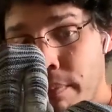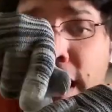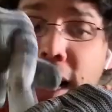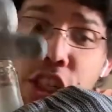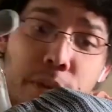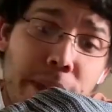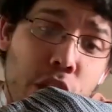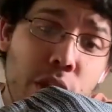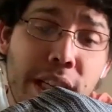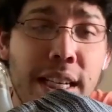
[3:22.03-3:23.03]
And just
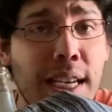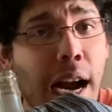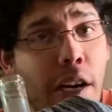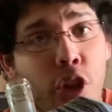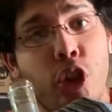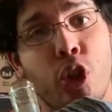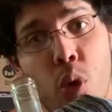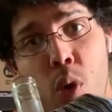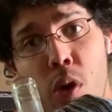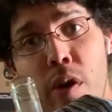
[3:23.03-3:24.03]
make sure the entire
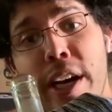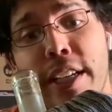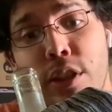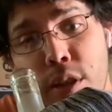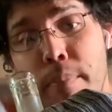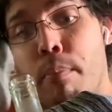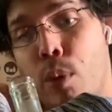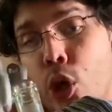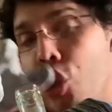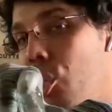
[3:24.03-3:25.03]
score is
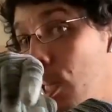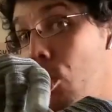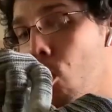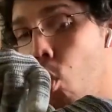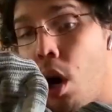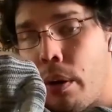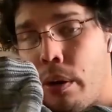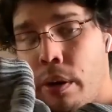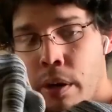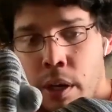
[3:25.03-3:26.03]
submerged in the water.